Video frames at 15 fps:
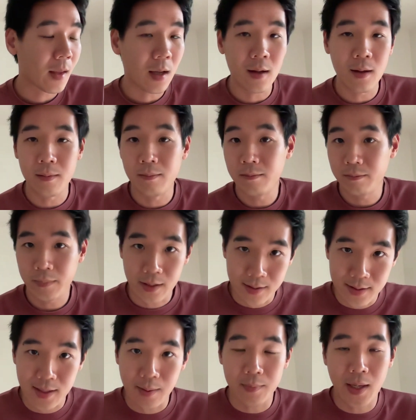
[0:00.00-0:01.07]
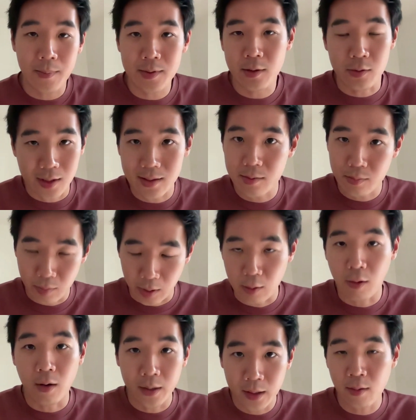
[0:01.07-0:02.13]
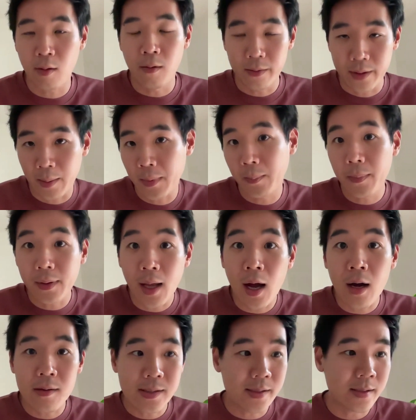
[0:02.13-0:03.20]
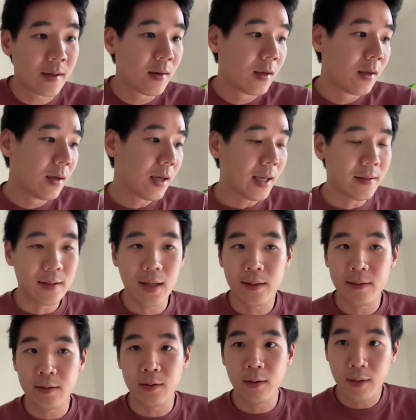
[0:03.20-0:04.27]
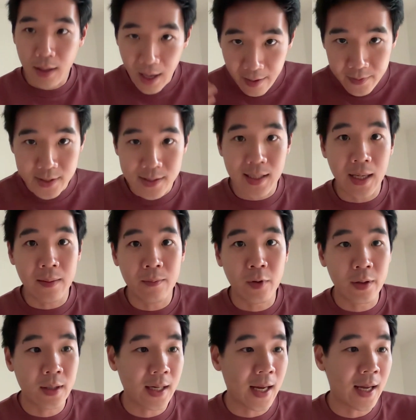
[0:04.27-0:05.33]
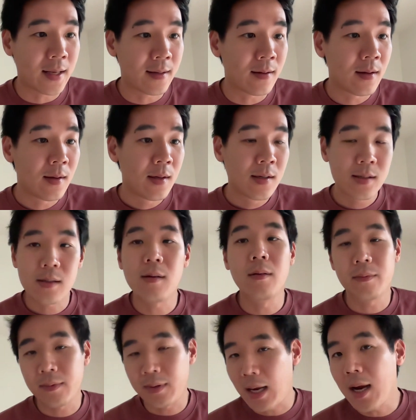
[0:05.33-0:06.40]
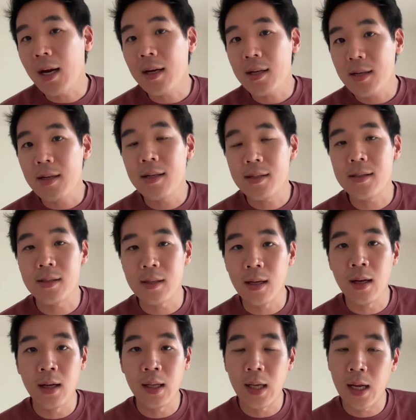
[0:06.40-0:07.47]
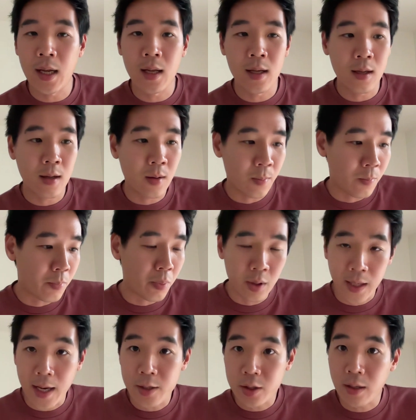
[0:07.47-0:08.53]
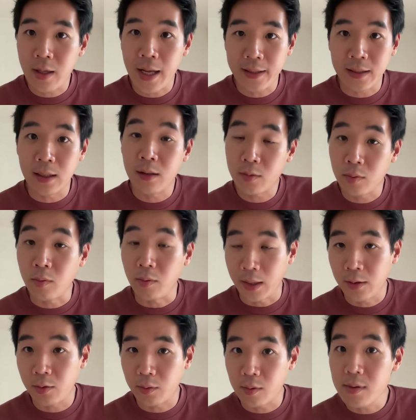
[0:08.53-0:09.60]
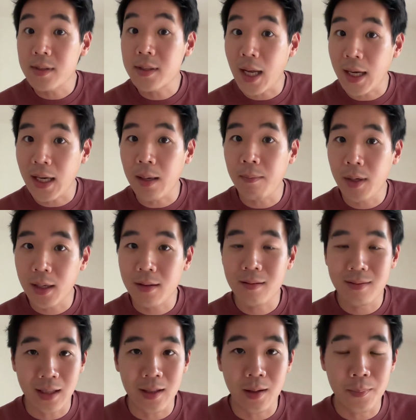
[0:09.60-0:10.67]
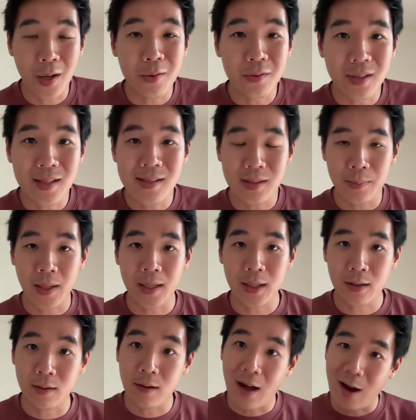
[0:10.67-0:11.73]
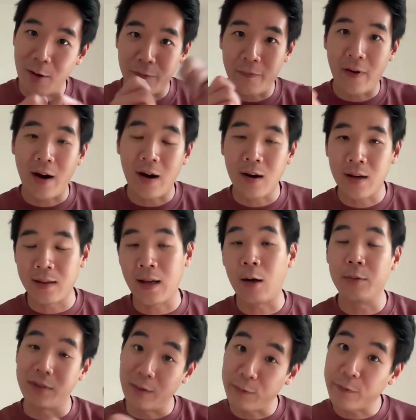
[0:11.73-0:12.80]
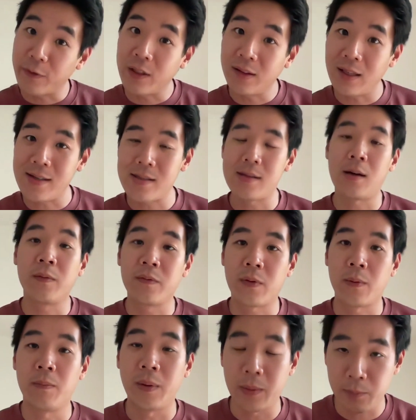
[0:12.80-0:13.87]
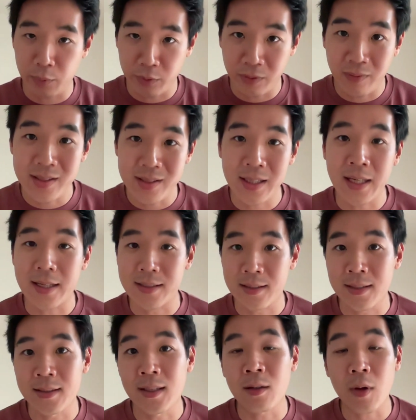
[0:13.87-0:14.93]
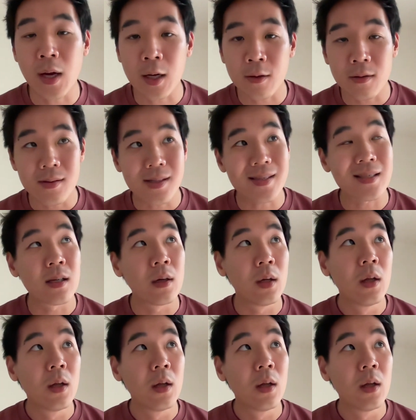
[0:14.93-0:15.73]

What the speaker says: because sometimes you just record it the whole time in Manaus, and then you have the same one again. So there is a potential idea to introduce dynamic data bounties depending on how far and how different they sound from previously existing records.